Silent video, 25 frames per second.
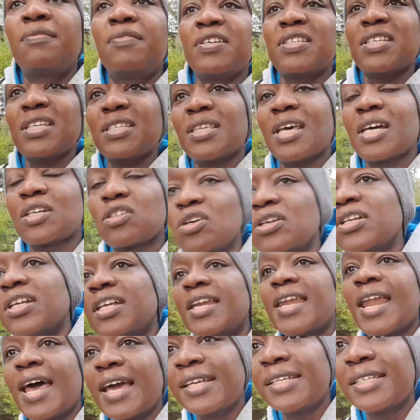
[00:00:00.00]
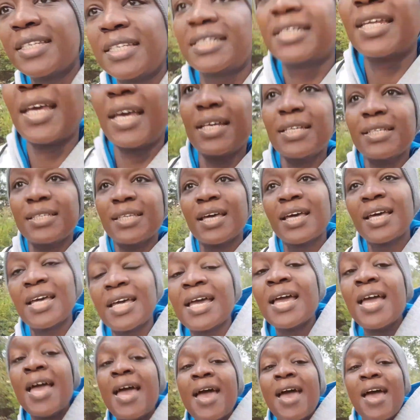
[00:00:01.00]
is actually 90 days,
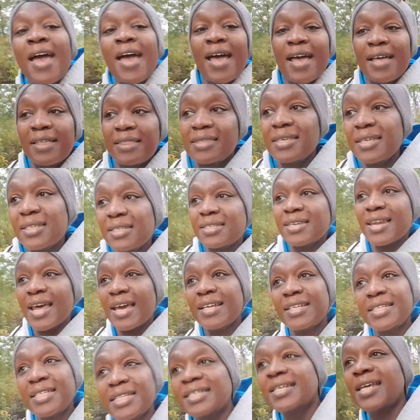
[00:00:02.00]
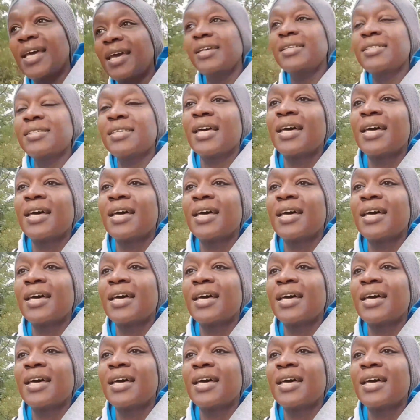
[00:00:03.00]
and these 90 days